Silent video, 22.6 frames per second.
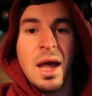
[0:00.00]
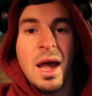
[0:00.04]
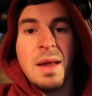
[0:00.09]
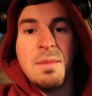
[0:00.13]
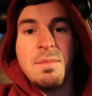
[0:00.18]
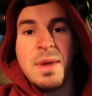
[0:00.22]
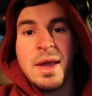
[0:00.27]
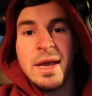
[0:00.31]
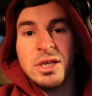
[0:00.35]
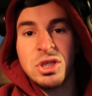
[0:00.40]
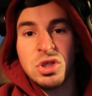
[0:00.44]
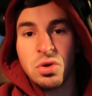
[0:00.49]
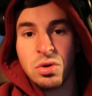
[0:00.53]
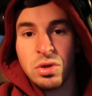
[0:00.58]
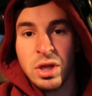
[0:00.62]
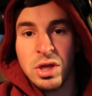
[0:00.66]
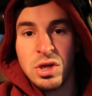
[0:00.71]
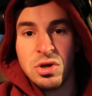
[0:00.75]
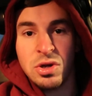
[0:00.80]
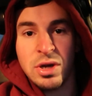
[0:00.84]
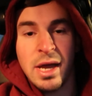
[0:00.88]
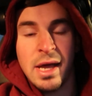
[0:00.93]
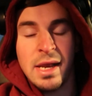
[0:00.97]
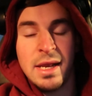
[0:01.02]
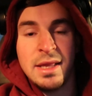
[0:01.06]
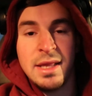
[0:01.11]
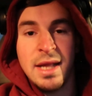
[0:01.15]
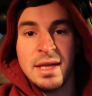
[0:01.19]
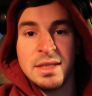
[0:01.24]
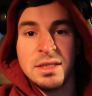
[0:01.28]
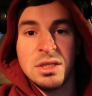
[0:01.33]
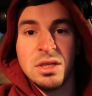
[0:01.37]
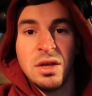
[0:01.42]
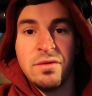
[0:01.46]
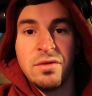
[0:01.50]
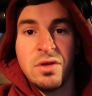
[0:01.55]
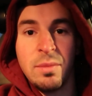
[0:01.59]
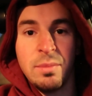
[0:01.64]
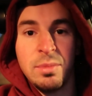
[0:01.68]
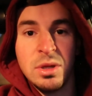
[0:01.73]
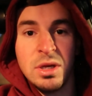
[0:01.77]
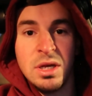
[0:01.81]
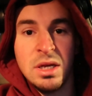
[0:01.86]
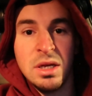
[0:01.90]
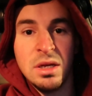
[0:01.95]
and make sure that you're getting that stuff
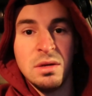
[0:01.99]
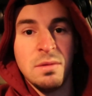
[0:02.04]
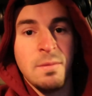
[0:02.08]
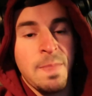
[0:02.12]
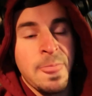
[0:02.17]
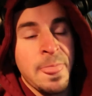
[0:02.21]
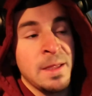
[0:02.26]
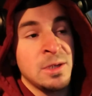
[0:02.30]
completed.